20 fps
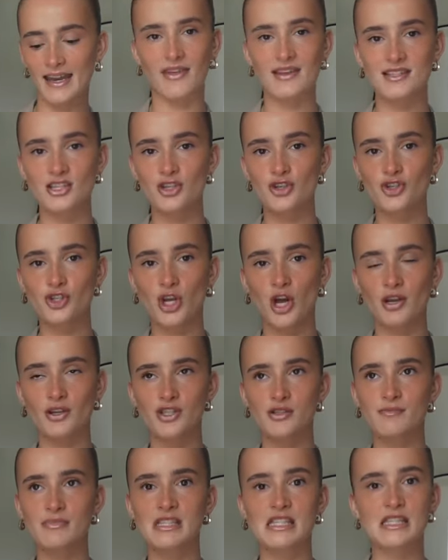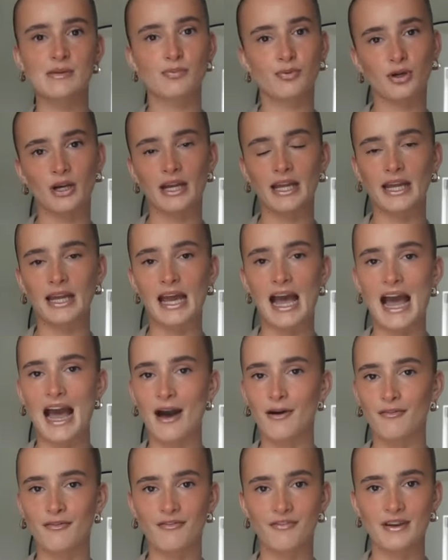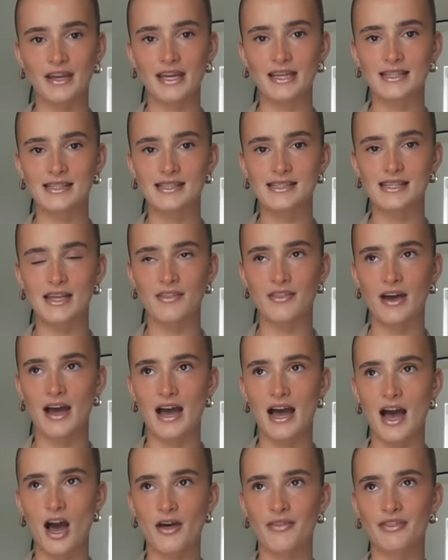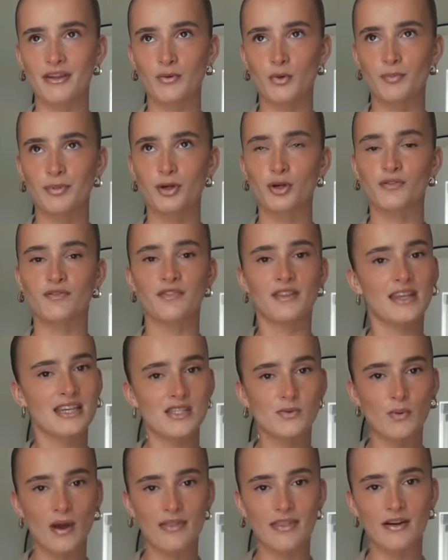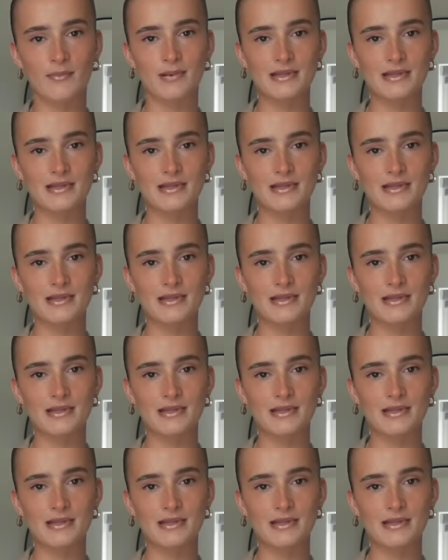These are just kind of some spring outfits that I think will be good for this weather